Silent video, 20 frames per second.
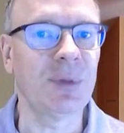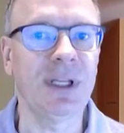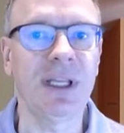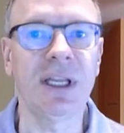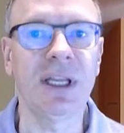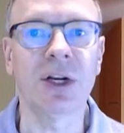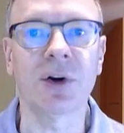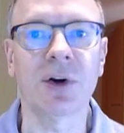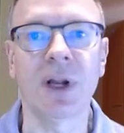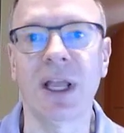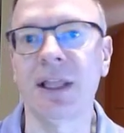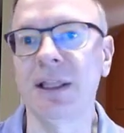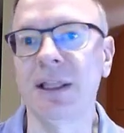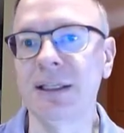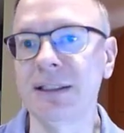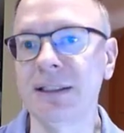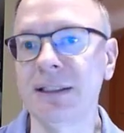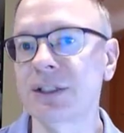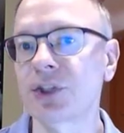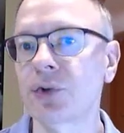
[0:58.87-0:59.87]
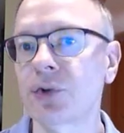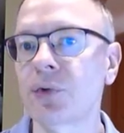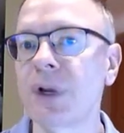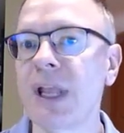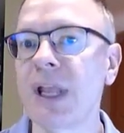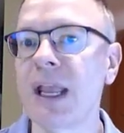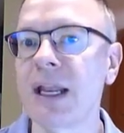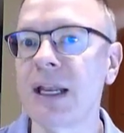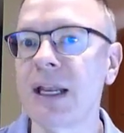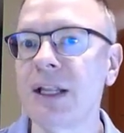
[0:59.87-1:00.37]
here, and this is
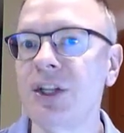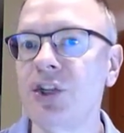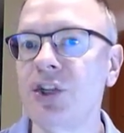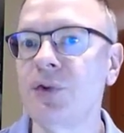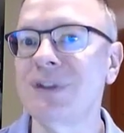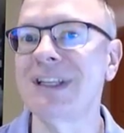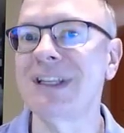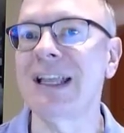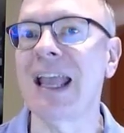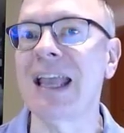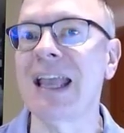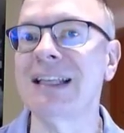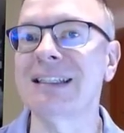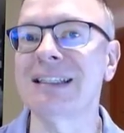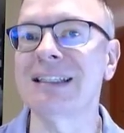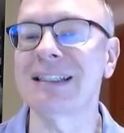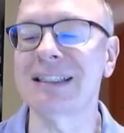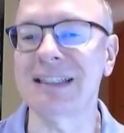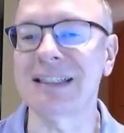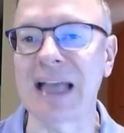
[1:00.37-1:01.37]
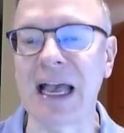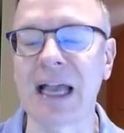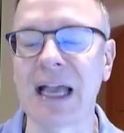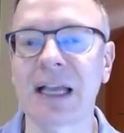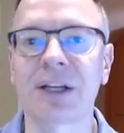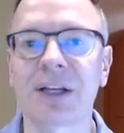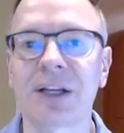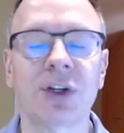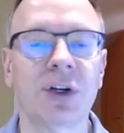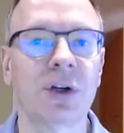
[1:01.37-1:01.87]
created using a
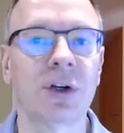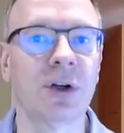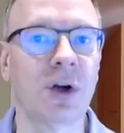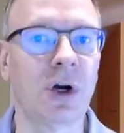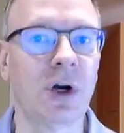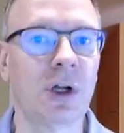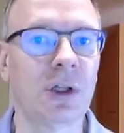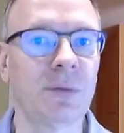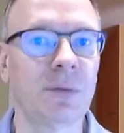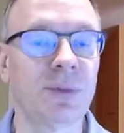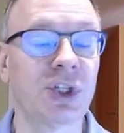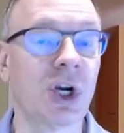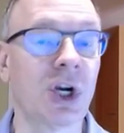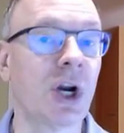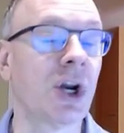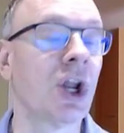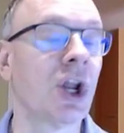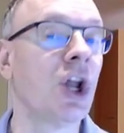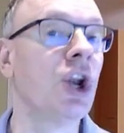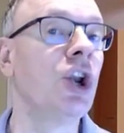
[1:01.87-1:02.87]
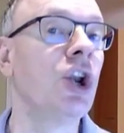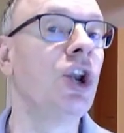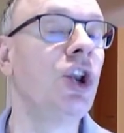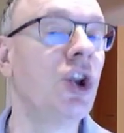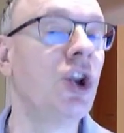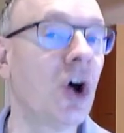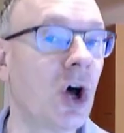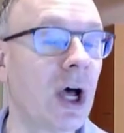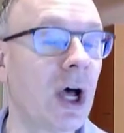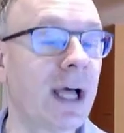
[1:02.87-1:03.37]
stacked column chart,
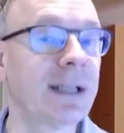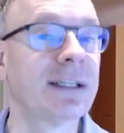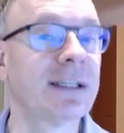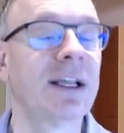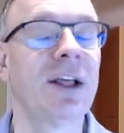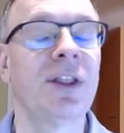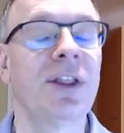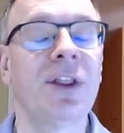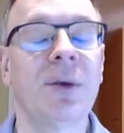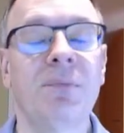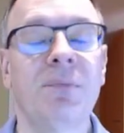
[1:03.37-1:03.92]
not the